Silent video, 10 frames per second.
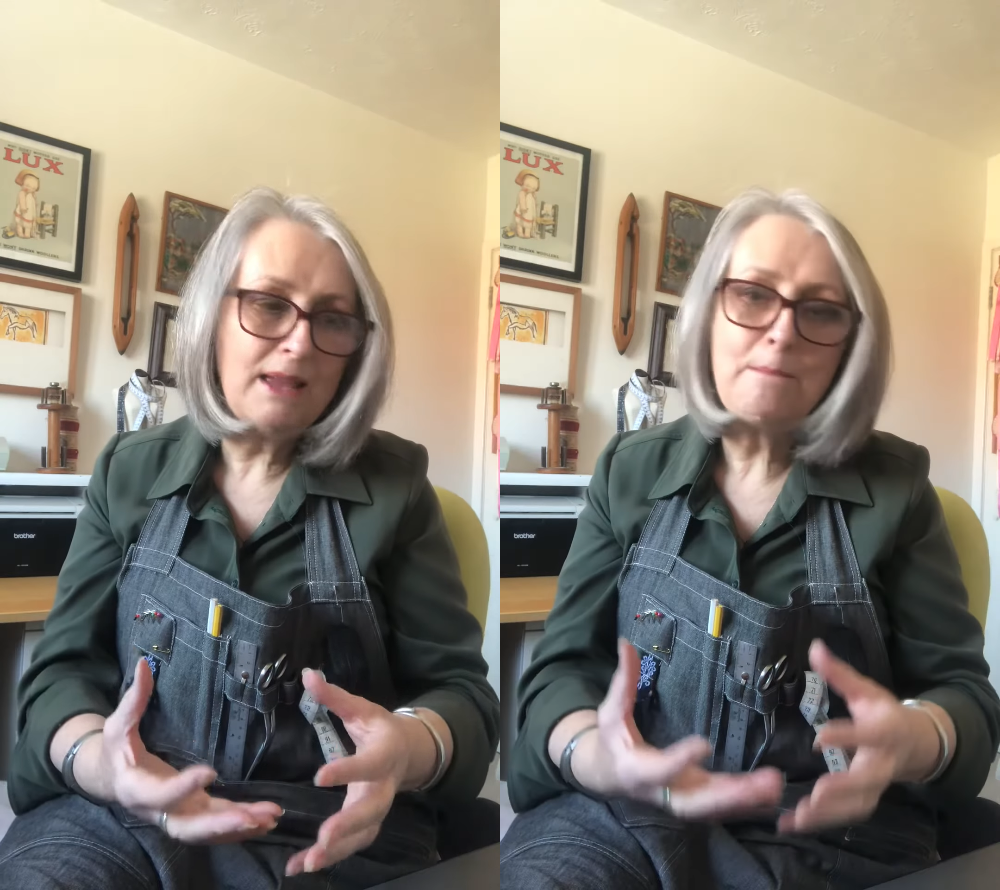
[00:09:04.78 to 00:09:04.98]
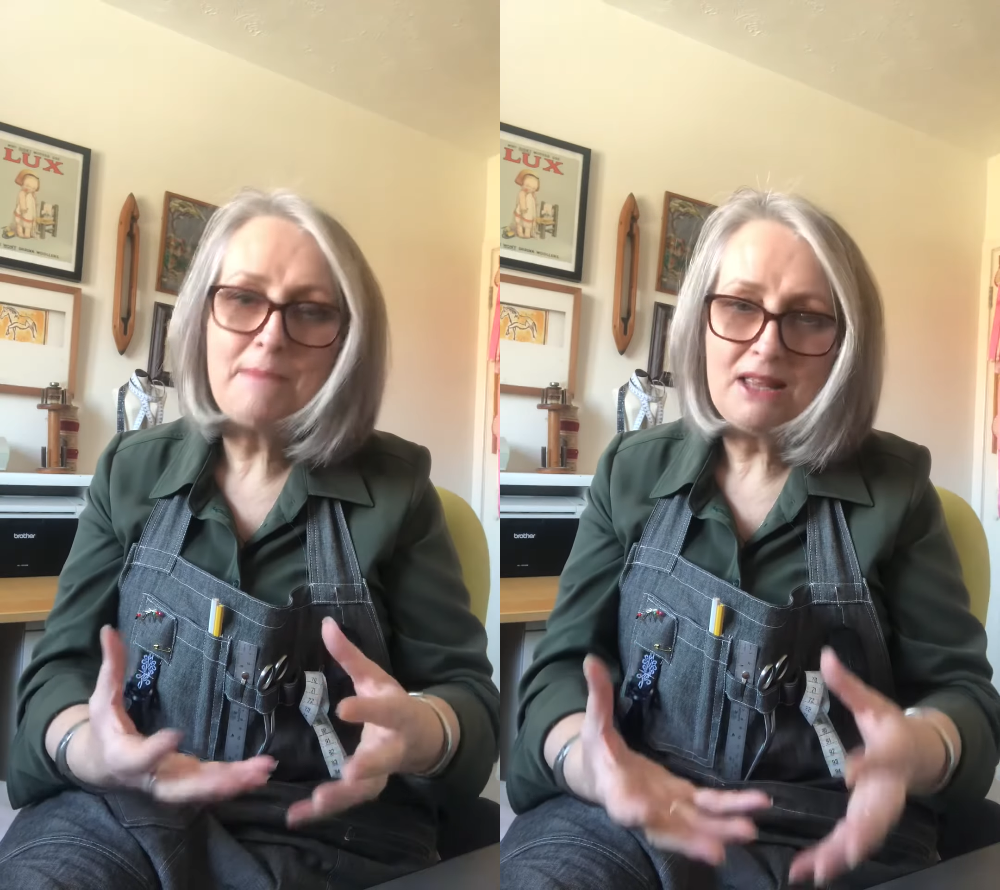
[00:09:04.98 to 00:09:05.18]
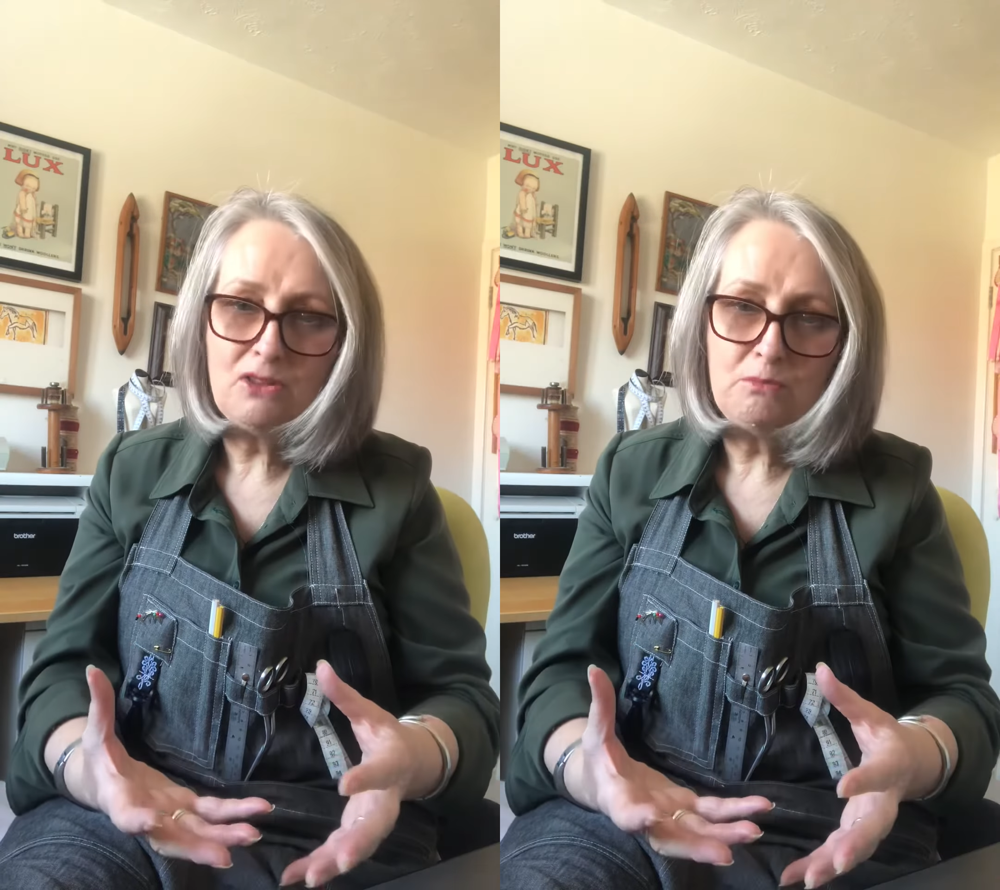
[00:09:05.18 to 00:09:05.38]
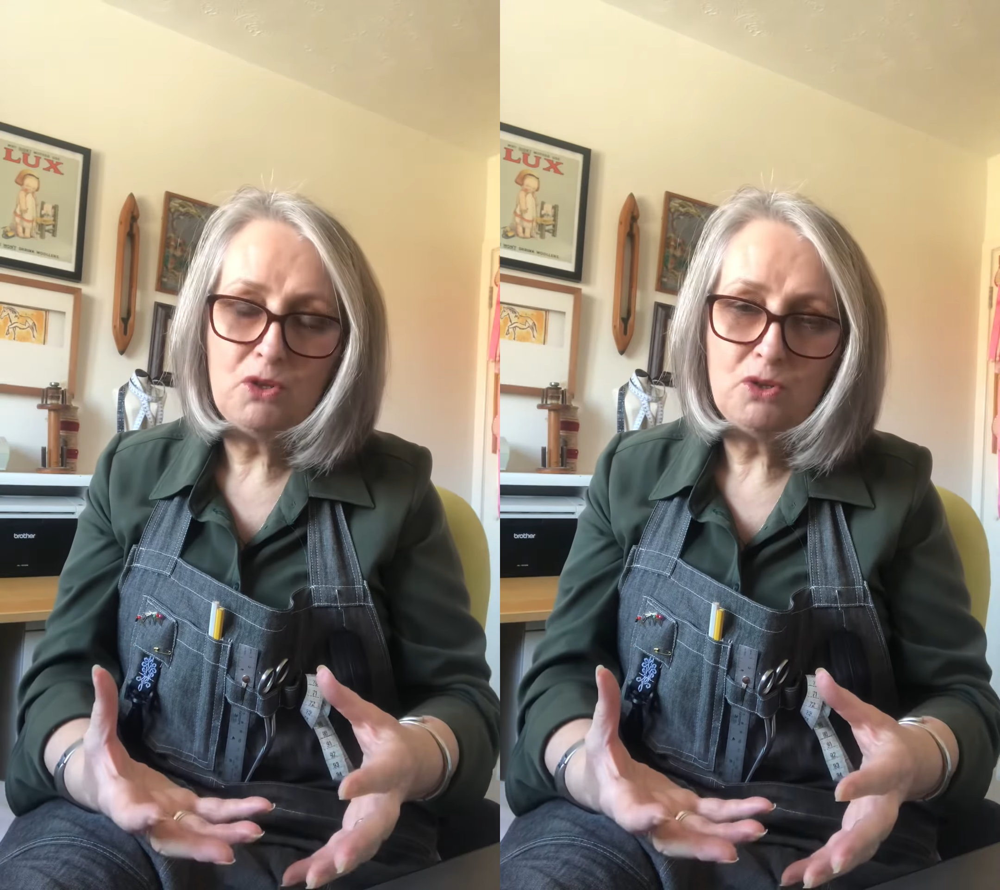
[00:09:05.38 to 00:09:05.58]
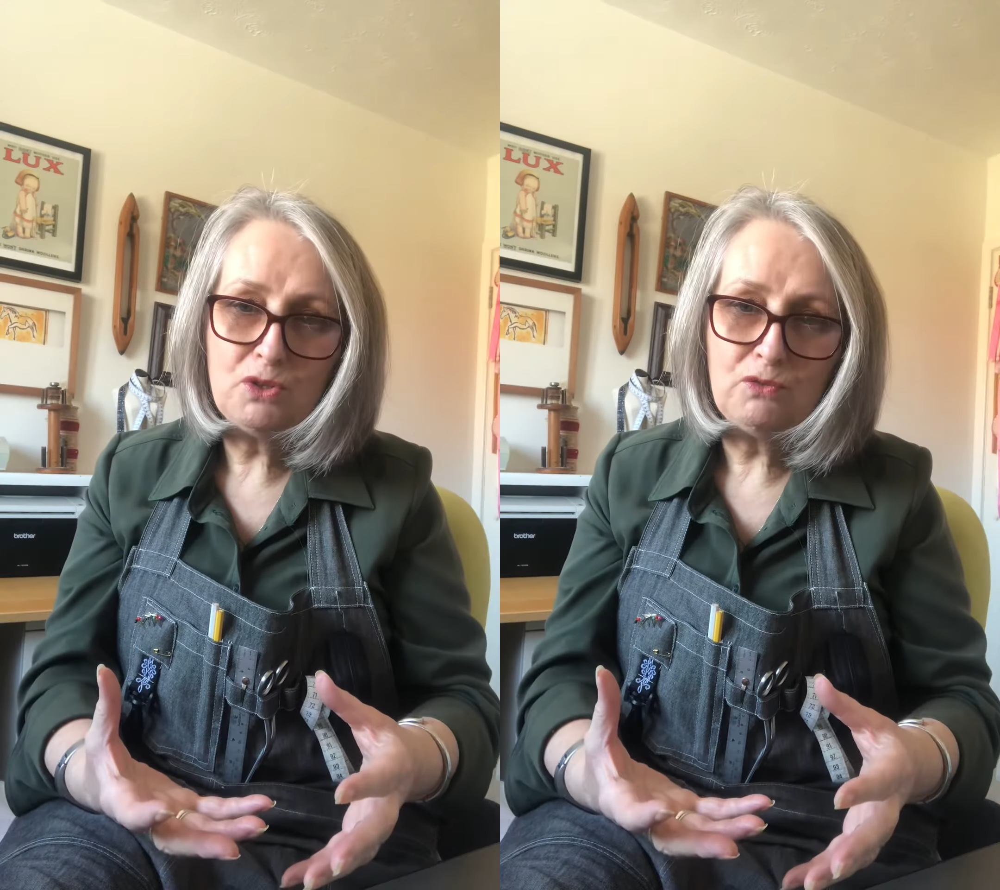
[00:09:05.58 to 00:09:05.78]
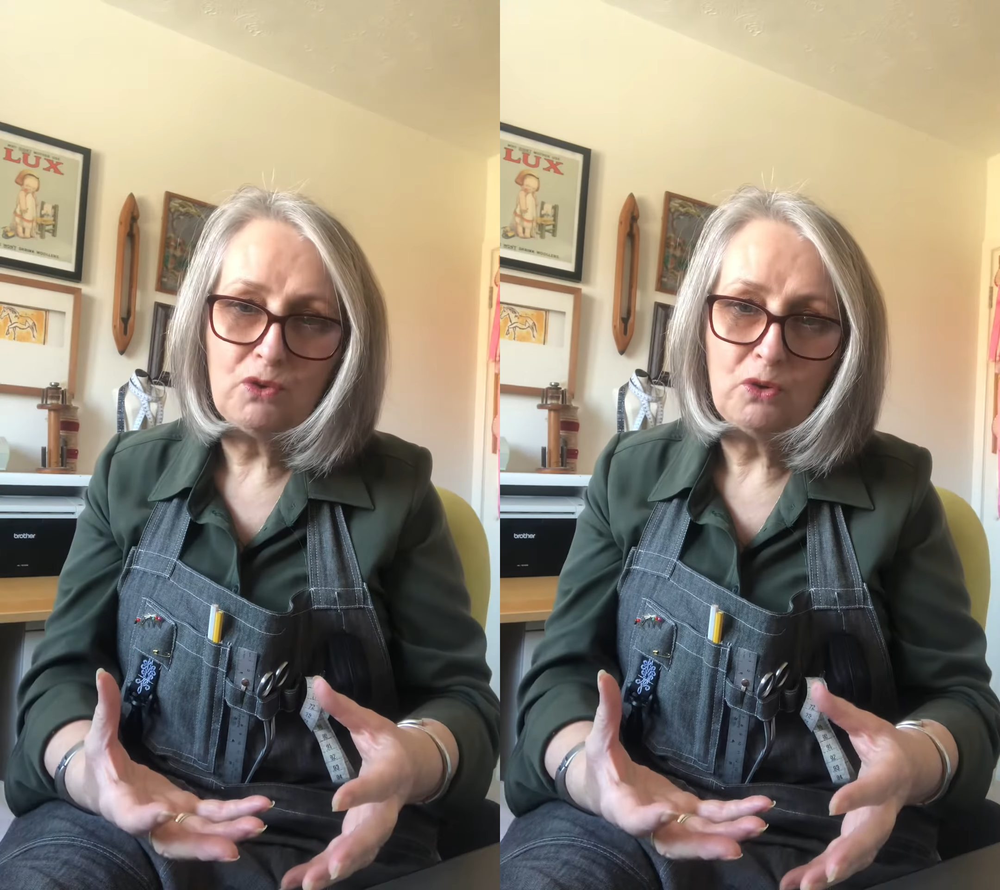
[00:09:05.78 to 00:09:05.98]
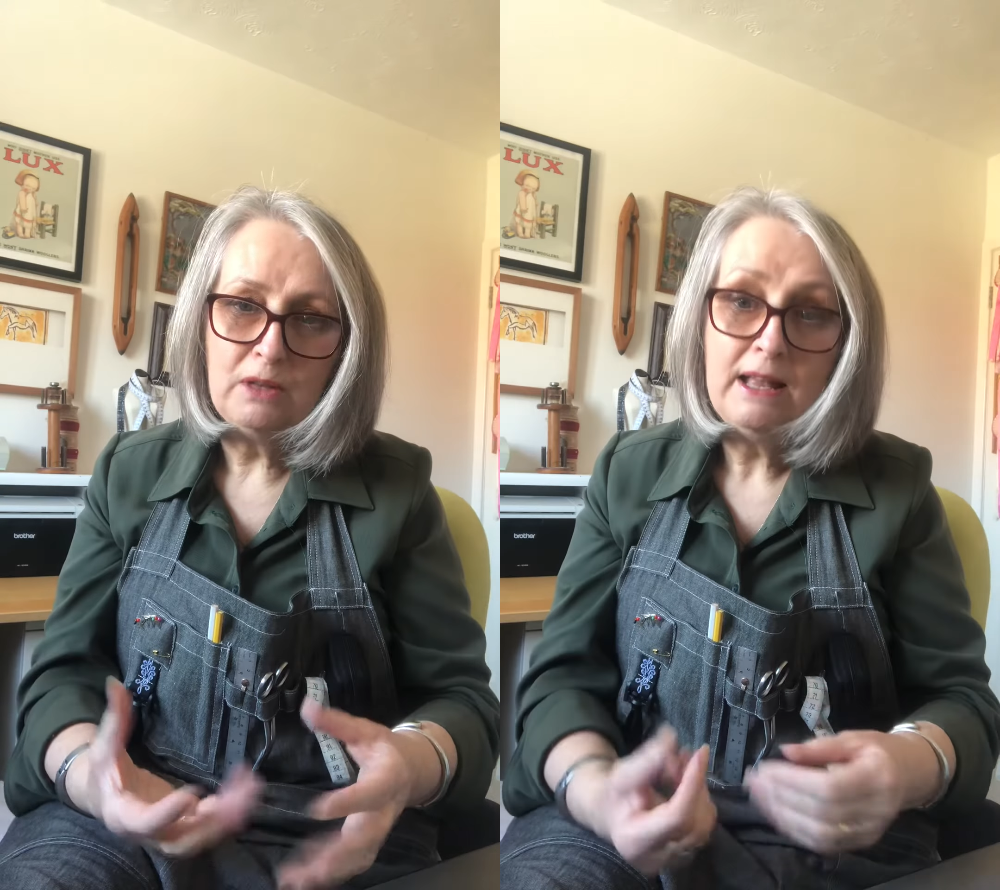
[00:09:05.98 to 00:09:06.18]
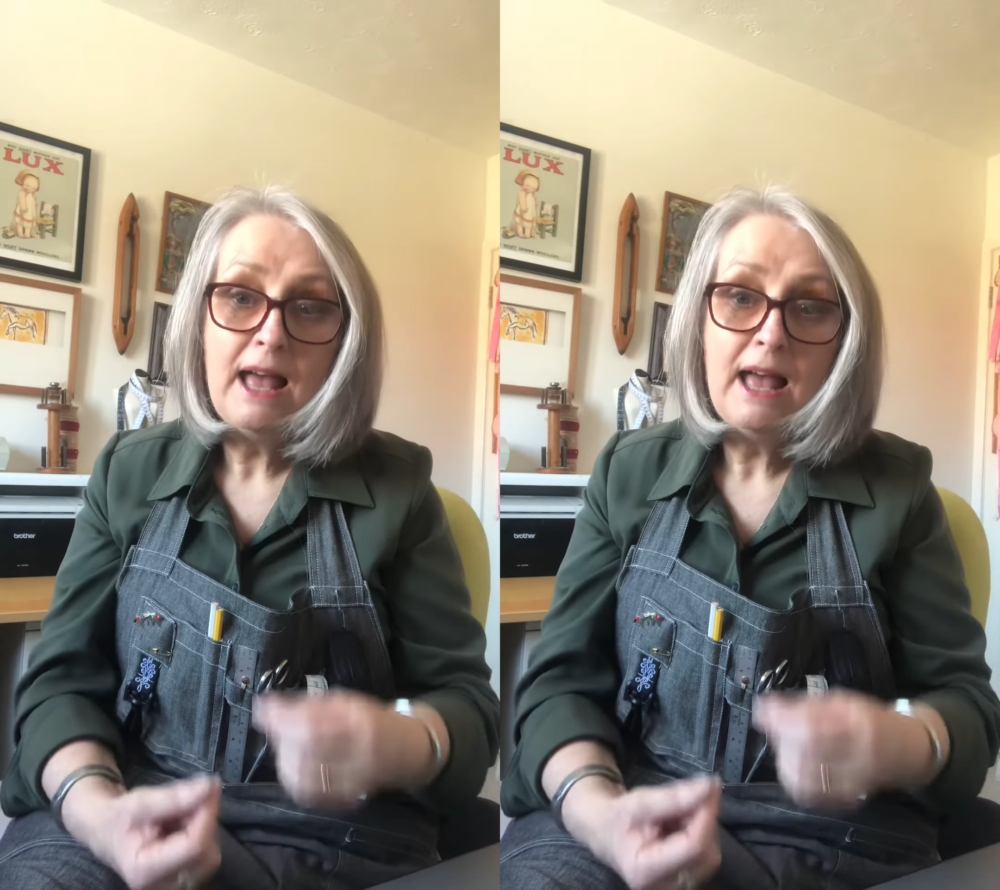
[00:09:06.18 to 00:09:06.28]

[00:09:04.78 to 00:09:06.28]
and make them useful,